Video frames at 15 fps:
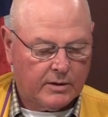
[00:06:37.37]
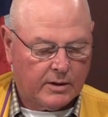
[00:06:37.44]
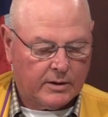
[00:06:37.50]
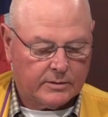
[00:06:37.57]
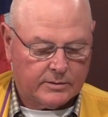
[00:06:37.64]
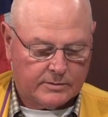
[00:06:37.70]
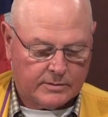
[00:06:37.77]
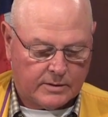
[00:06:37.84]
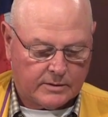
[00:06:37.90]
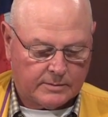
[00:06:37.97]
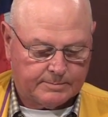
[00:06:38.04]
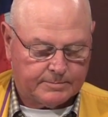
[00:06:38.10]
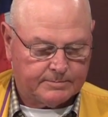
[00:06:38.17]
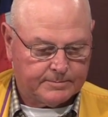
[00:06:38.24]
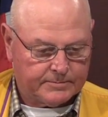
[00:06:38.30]
a
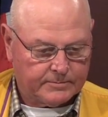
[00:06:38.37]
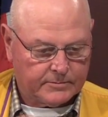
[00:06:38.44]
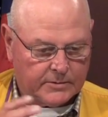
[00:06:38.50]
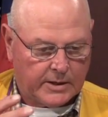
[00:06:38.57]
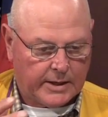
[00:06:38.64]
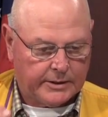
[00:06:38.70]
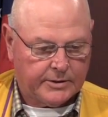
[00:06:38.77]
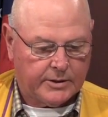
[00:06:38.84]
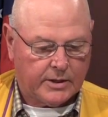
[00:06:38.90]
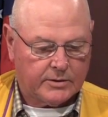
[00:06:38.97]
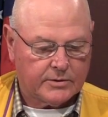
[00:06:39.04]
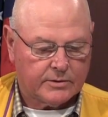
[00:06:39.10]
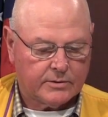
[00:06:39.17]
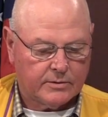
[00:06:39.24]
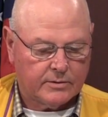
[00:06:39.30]
eye
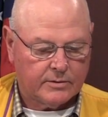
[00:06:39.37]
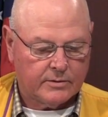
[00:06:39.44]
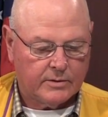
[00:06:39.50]
test,